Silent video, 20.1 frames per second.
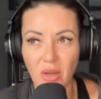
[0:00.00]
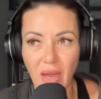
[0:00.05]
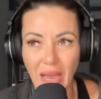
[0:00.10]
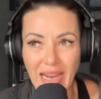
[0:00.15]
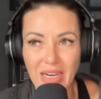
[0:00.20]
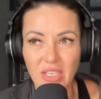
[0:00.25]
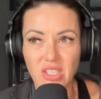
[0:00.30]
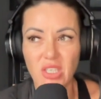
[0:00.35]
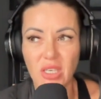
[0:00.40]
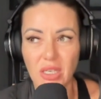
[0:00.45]

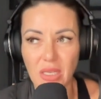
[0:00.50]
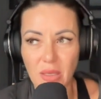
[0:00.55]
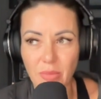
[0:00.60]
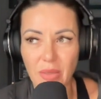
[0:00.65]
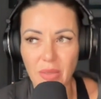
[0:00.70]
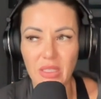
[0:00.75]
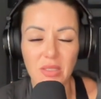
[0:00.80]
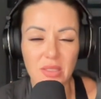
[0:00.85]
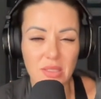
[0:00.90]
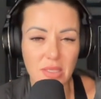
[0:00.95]
actually
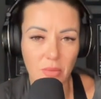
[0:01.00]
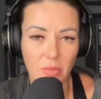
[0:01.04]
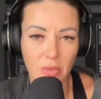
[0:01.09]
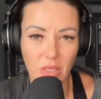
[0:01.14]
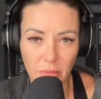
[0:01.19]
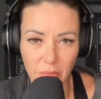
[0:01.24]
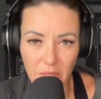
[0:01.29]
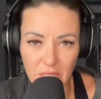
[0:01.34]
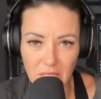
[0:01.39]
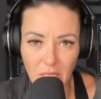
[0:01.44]
build some real
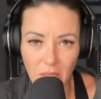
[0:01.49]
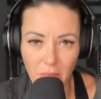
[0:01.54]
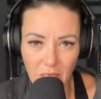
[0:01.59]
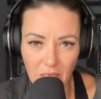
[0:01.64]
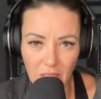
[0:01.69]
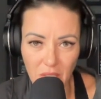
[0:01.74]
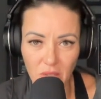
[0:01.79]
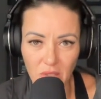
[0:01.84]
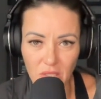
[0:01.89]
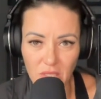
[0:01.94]
muscle in my
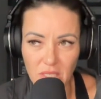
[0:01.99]
glutes.